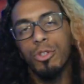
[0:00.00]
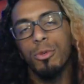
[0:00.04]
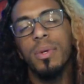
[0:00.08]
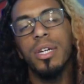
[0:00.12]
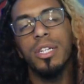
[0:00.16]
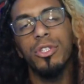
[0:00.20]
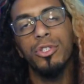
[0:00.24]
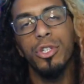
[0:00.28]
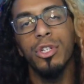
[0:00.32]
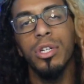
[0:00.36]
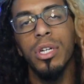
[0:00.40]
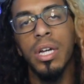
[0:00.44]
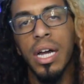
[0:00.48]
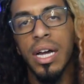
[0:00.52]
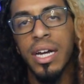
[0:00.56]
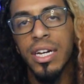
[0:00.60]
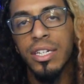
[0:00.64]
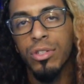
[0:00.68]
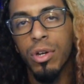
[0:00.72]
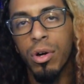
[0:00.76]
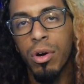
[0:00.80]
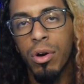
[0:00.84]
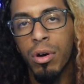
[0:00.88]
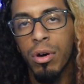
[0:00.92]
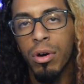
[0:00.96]
make sure you
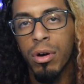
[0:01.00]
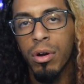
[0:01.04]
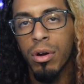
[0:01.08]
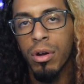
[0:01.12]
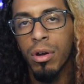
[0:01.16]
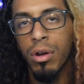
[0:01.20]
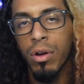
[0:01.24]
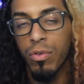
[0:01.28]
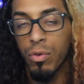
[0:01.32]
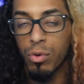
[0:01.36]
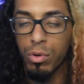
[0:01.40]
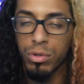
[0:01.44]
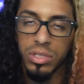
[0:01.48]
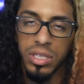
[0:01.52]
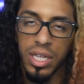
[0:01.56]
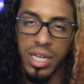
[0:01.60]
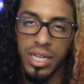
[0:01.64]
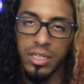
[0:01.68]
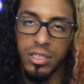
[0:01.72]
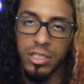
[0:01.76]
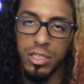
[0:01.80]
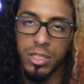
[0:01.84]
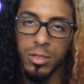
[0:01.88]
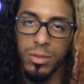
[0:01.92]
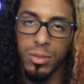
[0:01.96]
guys are, of course,
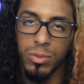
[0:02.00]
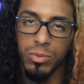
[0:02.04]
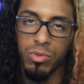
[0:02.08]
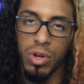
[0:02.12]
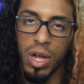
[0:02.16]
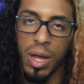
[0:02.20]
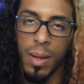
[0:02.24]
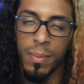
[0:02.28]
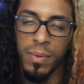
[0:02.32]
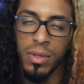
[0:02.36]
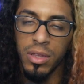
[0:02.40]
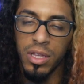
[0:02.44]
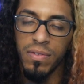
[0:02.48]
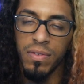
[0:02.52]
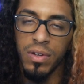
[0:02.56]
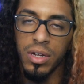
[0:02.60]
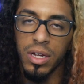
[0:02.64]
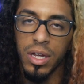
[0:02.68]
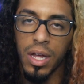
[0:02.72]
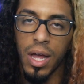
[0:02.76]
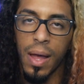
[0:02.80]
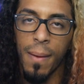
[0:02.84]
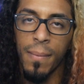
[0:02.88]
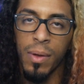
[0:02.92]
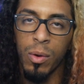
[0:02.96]
liking, sharing, subscribing, leaving a
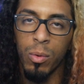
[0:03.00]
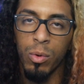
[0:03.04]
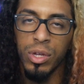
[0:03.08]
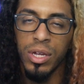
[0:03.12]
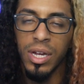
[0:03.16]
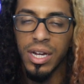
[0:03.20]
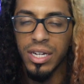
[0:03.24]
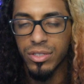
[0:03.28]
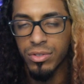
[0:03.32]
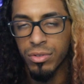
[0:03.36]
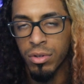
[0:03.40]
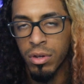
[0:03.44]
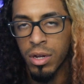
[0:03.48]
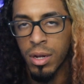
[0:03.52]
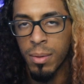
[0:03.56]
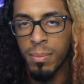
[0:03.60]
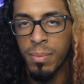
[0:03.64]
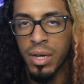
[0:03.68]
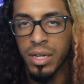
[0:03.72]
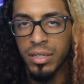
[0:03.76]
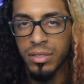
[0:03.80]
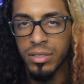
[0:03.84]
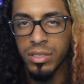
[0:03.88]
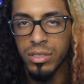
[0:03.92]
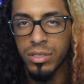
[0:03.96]
comment what you guys thought
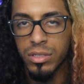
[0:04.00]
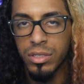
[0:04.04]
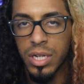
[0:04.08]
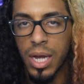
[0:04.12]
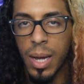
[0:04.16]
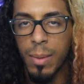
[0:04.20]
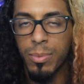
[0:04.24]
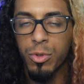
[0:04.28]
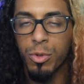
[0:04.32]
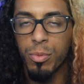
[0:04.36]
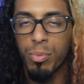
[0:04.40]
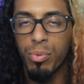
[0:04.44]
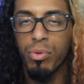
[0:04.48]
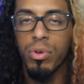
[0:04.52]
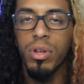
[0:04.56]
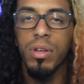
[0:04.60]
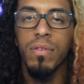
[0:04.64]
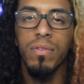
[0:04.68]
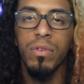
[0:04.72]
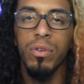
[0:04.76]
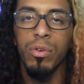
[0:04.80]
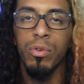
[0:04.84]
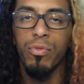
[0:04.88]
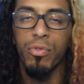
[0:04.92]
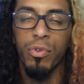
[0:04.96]
about this chapter
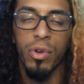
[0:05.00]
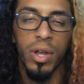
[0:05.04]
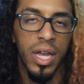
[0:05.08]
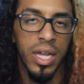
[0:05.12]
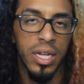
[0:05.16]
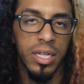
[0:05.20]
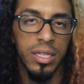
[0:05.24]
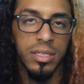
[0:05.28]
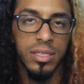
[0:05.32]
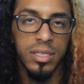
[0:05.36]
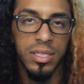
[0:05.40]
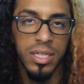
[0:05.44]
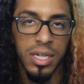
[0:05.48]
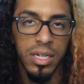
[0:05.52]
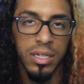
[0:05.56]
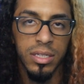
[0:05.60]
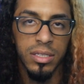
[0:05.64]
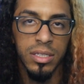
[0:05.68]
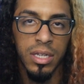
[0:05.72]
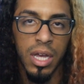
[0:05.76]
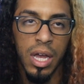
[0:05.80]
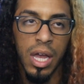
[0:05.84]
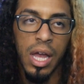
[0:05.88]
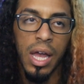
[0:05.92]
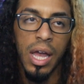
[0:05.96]
preview for
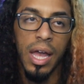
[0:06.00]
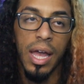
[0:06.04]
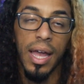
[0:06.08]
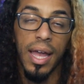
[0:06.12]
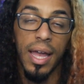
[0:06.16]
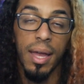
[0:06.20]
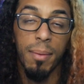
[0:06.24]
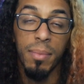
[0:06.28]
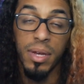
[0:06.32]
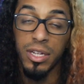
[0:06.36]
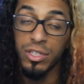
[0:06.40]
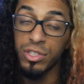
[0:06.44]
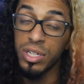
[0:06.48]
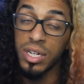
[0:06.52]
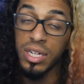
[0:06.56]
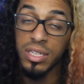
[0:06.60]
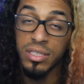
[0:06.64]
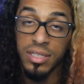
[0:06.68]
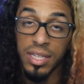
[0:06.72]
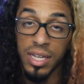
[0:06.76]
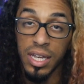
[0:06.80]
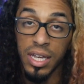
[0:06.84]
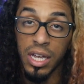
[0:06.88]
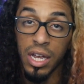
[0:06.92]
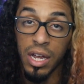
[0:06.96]
eighty-six. And make sure you
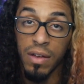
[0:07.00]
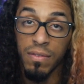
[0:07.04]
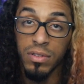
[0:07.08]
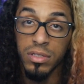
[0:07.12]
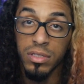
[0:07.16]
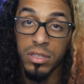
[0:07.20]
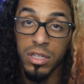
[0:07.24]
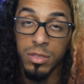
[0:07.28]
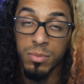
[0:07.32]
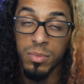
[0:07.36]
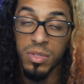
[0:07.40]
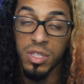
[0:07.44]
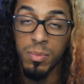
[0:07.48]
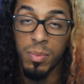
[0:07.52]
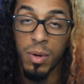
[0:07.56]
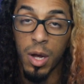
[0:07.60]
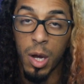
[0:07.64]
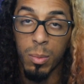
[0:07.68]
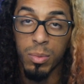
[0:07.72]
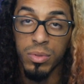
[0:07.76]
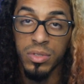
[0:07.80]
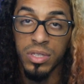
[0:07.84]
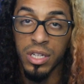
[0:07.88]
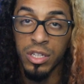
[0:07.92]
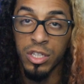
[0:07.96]
guys are taking care of yourselves. May the
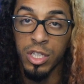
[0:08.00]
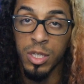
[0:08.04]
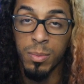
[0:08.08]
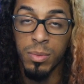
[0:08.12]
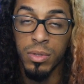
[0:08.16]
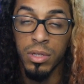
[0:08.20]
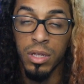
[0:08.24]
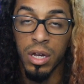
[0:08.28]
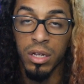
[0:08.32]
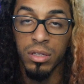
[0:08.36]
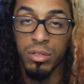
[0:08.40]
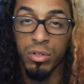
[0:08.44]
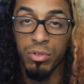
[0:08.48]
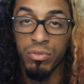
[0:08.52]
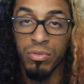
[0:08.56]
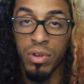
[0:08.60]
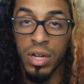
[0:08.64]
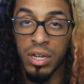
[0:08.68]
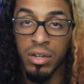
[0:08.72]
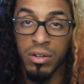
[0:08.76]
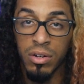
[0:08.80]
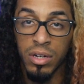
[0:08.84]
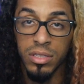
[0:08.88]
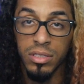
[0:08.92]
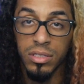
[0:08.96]
power protect. Keep it locked. Look
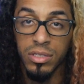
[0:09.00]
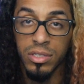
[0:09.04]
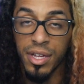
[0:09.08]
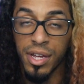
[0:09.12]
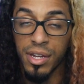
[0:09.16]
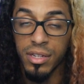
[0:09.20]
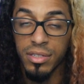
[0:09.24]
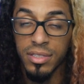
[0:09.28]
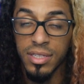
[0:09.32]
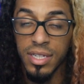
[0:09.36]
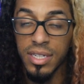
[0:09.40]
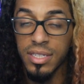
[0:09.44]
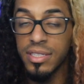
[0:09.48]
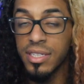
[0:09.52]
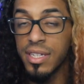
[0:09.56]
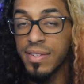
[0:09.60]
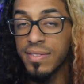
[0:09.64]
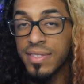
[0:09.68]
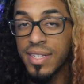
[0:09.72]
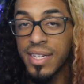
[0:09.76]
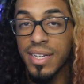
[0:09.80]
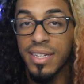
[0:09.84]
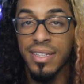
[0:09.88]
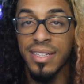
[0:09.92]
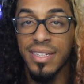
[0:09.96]
right here on this channel. Stay
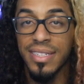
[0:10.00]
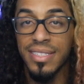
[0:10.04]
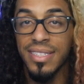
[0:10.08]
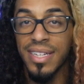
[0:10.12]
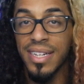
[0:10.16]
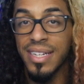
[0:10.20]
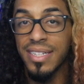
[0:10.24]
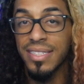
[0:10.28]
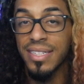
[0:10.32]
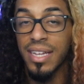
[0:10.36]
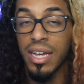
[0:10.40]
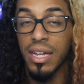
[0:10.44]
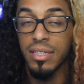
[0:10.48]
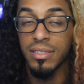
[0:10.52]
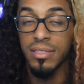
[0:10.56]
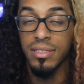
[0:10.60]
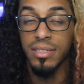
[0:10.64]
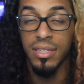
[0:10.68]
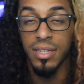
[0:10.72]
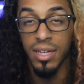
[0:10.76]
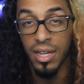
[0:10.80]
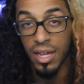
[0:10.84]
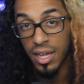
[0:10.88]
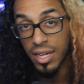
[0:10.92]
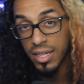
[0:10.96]
safe, stay clean, stay inside. I'll
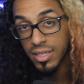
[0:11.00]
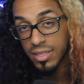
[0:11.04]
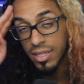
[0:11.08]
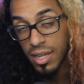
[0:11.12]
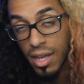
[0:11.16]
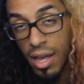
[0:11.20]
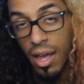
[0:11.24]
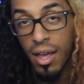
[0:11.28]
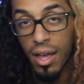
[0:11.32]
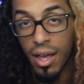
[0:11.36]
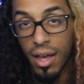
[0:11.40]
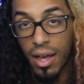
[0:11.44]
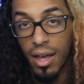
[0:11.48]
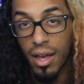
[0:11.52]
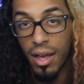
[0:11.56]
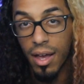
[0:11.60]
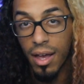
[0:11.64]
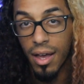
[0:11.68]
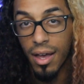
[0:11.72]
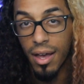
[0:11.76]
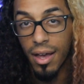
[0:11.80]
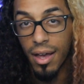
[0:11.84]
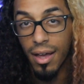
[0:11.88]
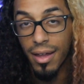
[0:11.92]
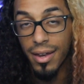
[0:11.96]
see you guys
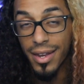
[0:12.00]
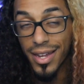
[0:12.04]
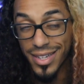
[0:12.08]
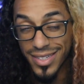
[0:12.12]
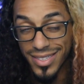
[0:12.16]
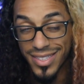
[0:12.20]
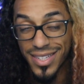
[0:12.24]
next